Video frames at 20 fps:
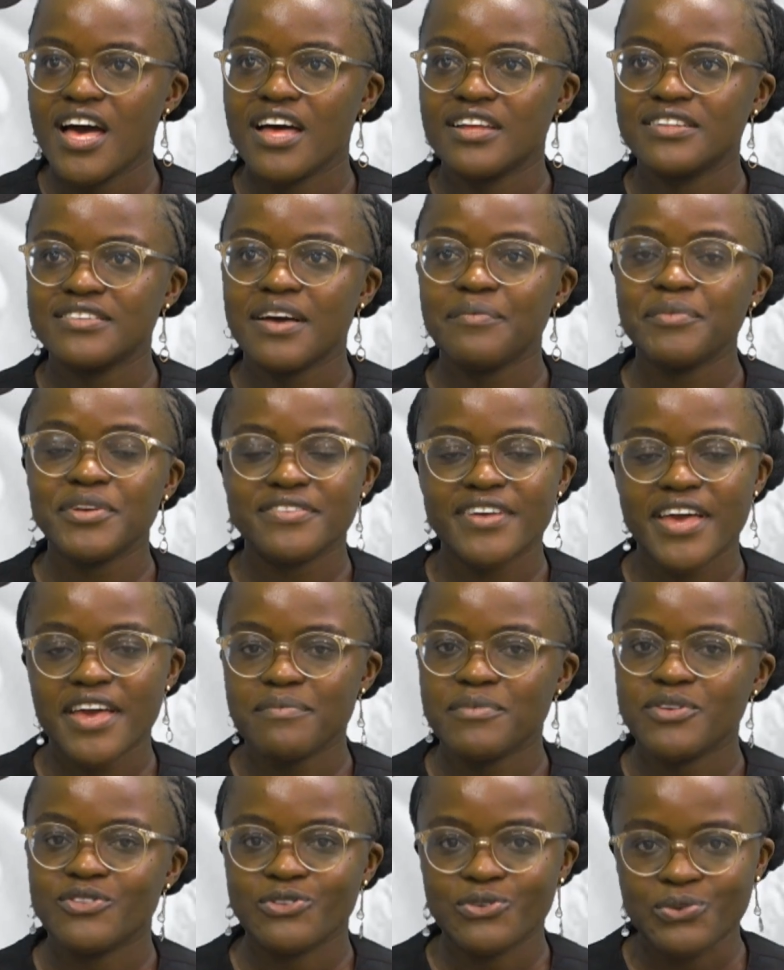Tummy
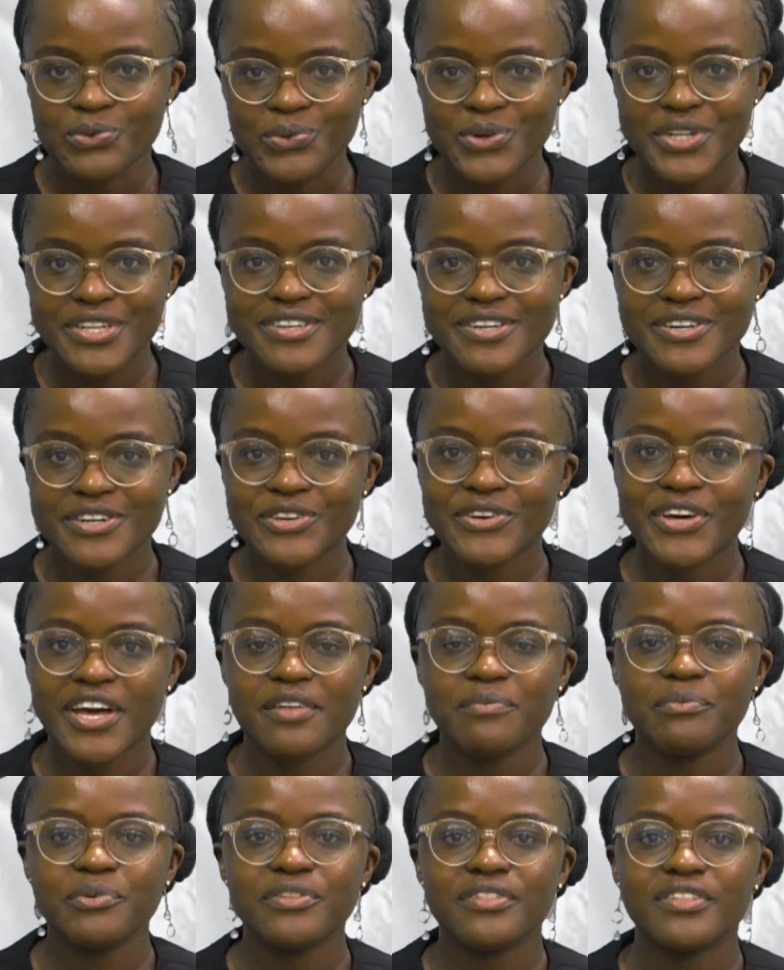time is good. You
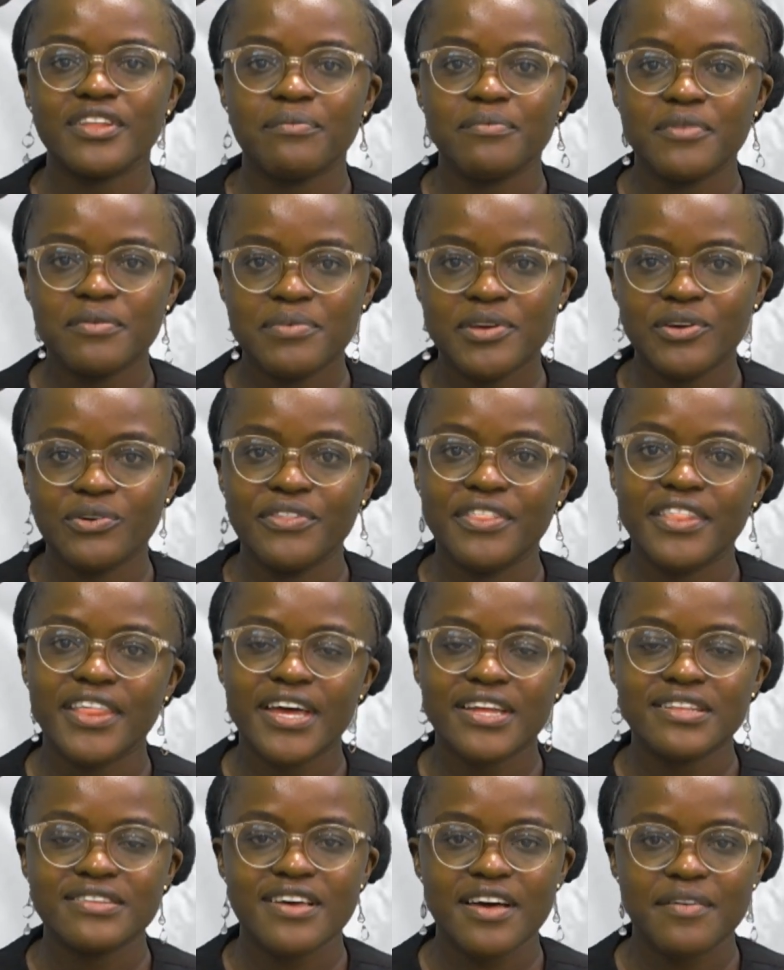can put the baby on
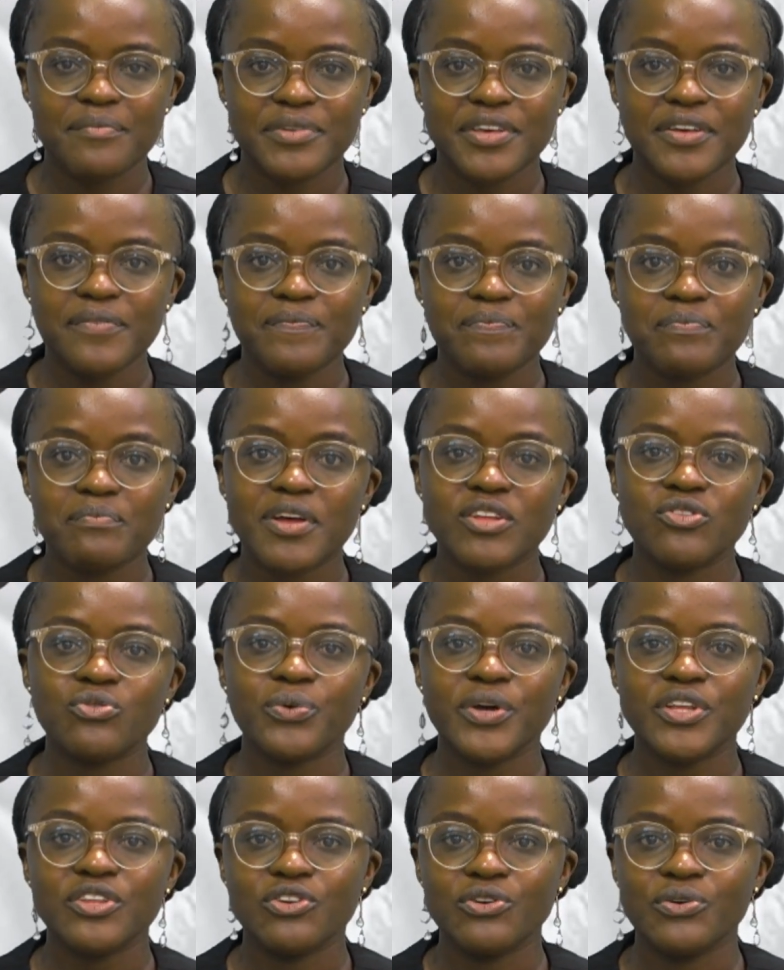their tummy, but
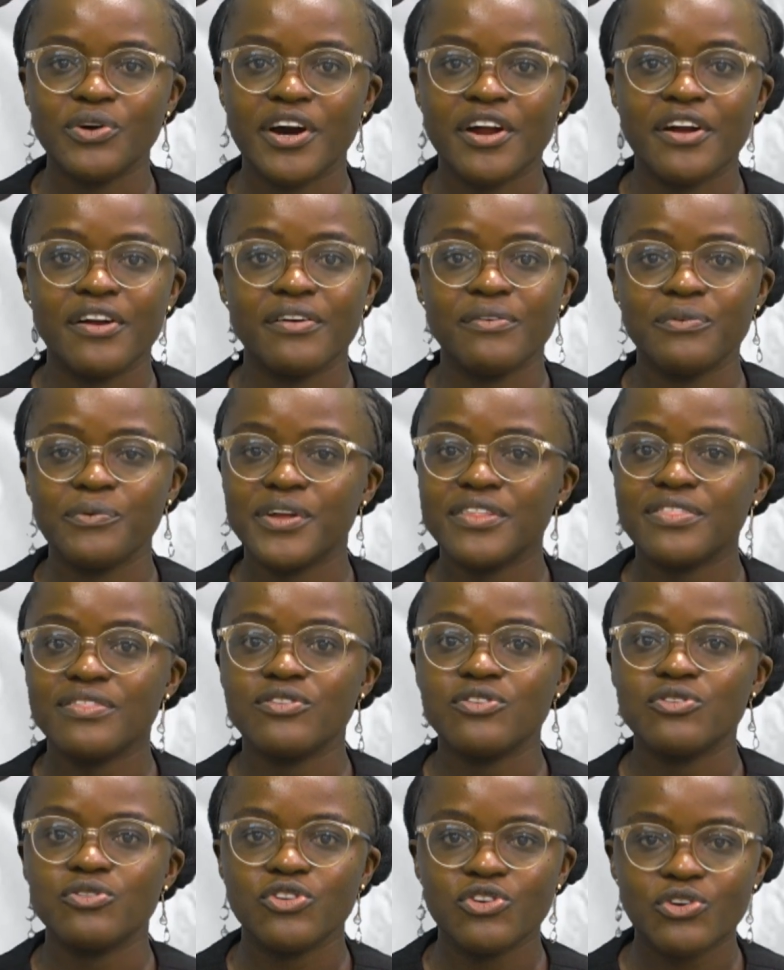when you
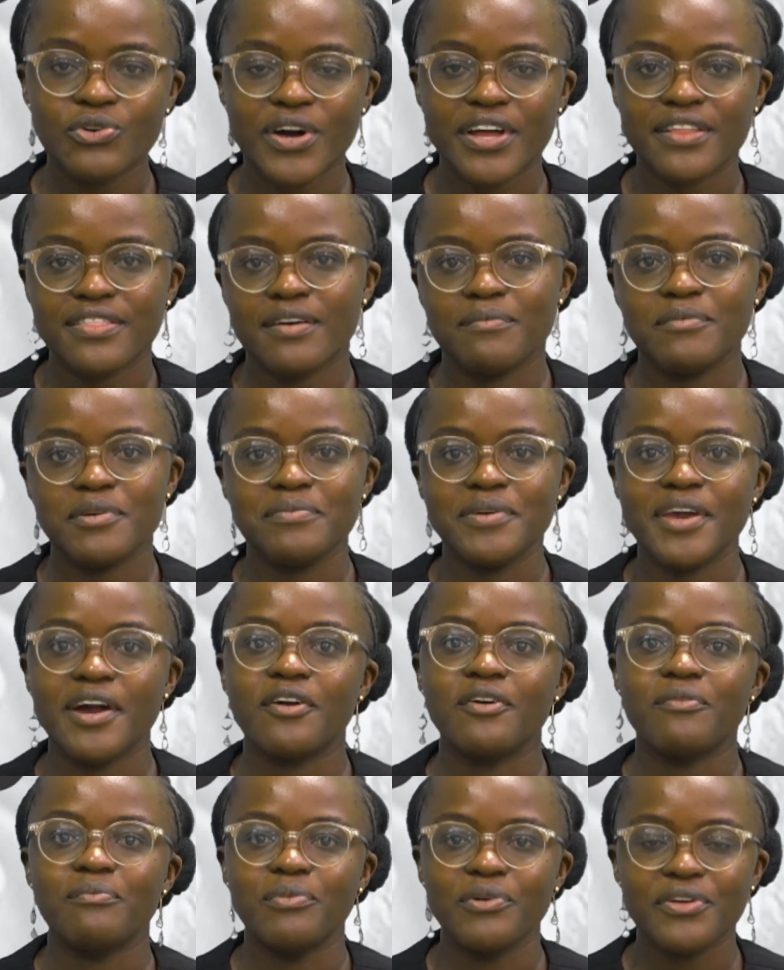and the baby
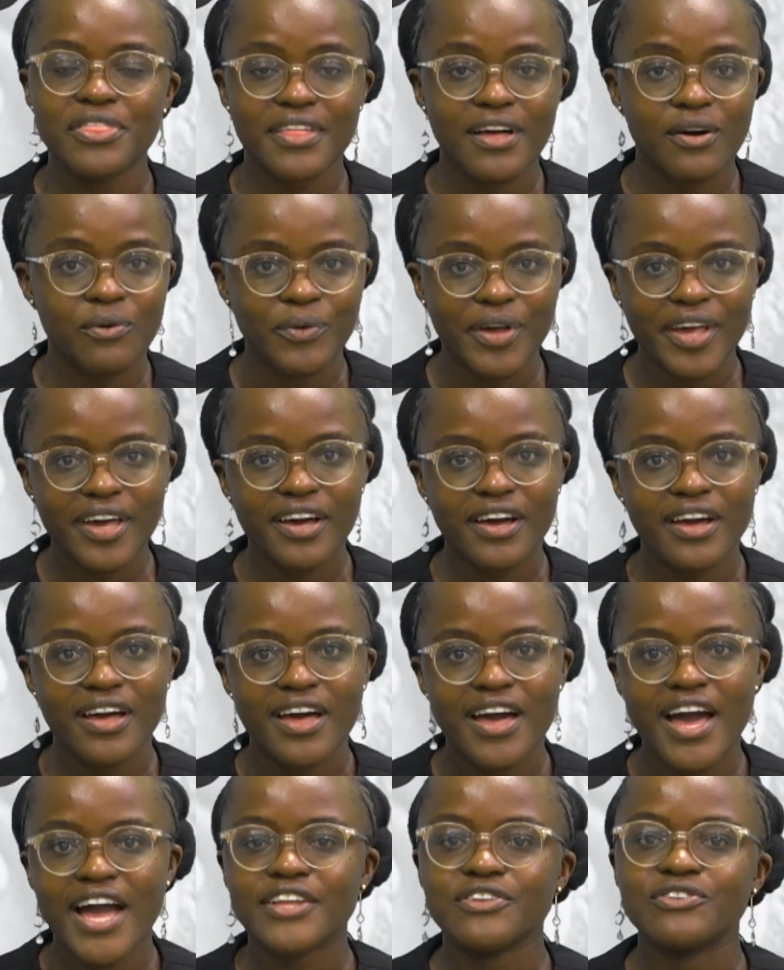are both awake
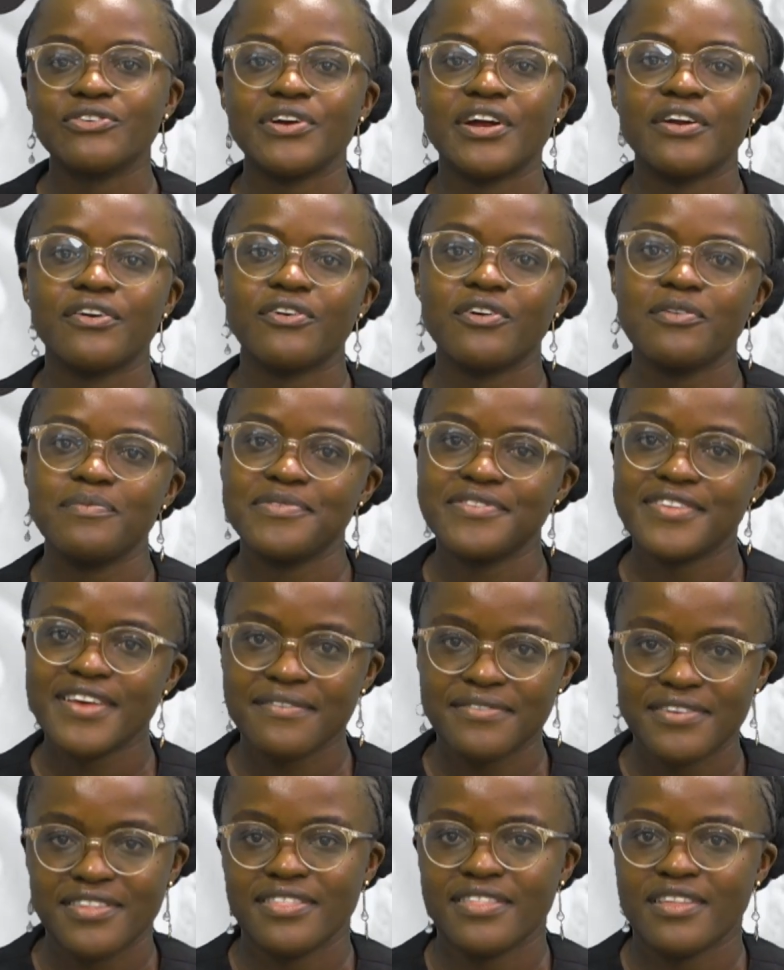and you are
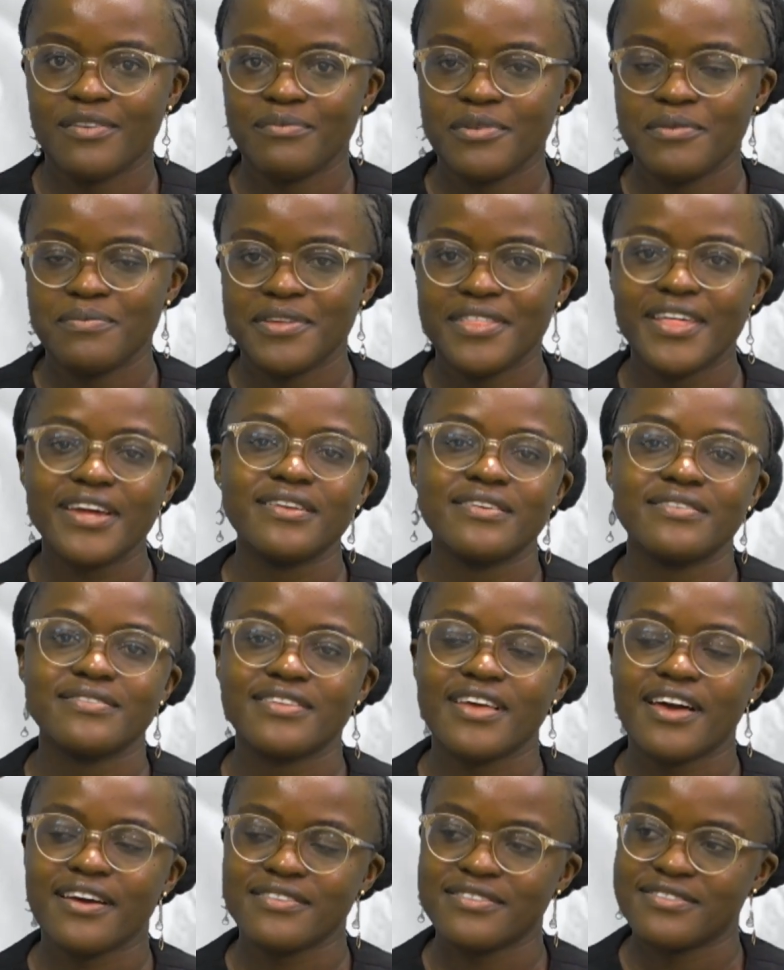observing the baby, that is
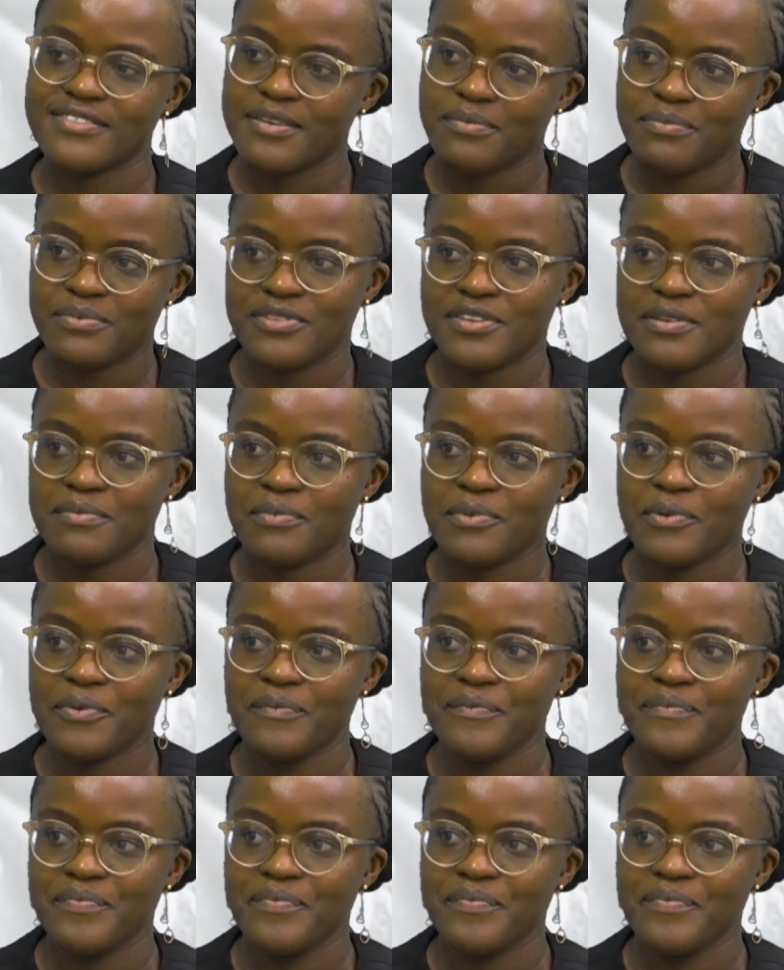acceptable,